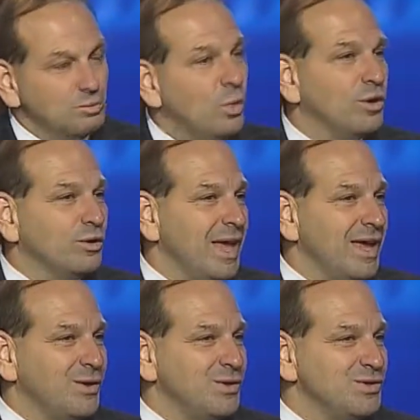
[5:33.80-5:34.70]
water
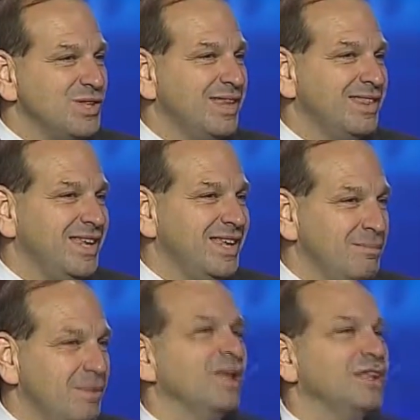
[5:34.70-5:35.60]
tankers that
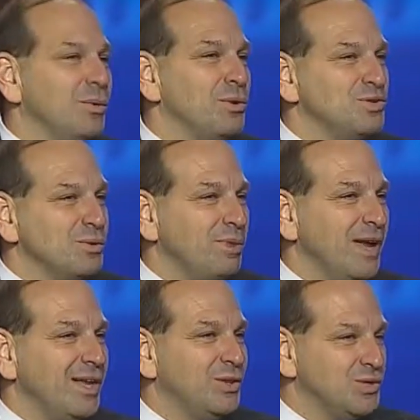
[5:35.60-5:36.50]
the military was
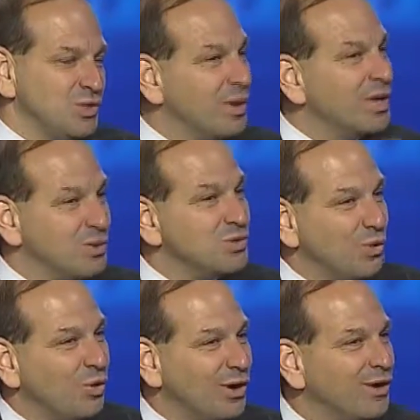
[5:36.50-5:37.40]
supplying to us, so we could use
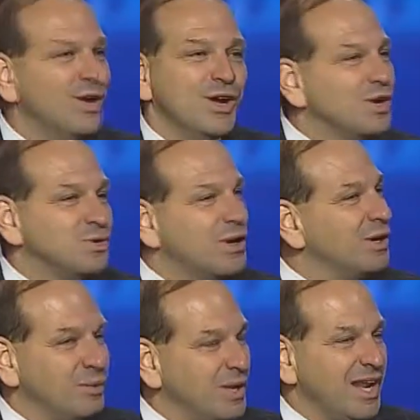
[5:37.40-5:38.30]
the water, because
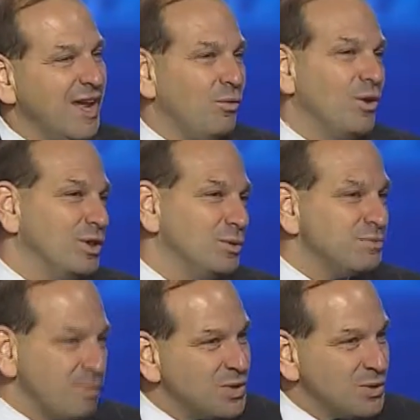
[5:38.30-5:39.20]
we didn't have water that
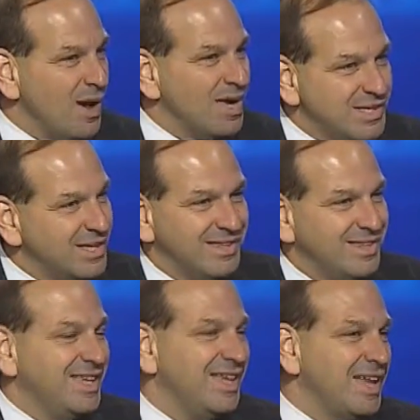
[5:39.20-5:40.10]
was pressurized,
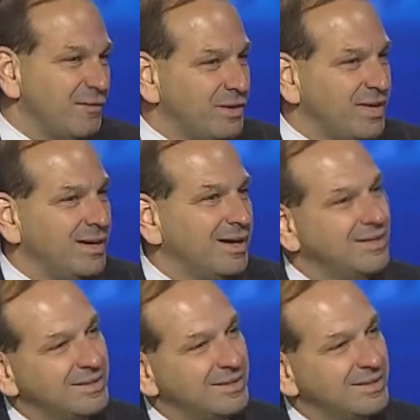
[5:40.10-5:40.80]
and you need that for decon.